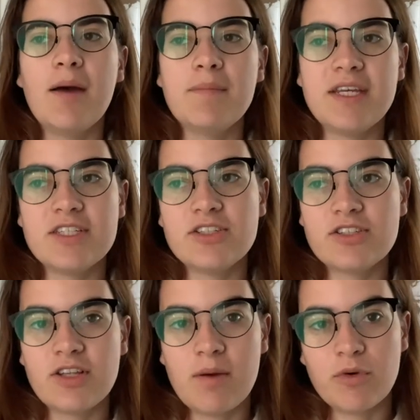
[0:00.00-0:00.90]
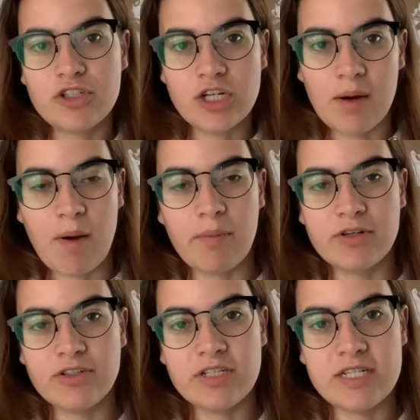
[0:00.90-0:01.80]
because there's a lot more job
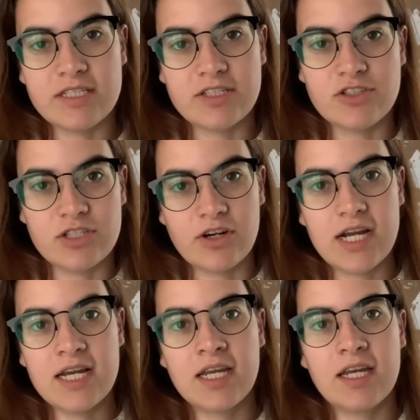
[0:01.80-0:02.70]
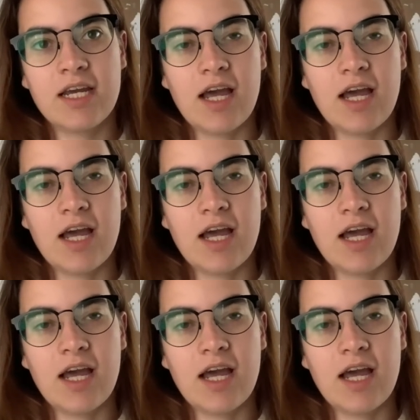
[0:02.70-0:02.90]
opportunities in Zurich.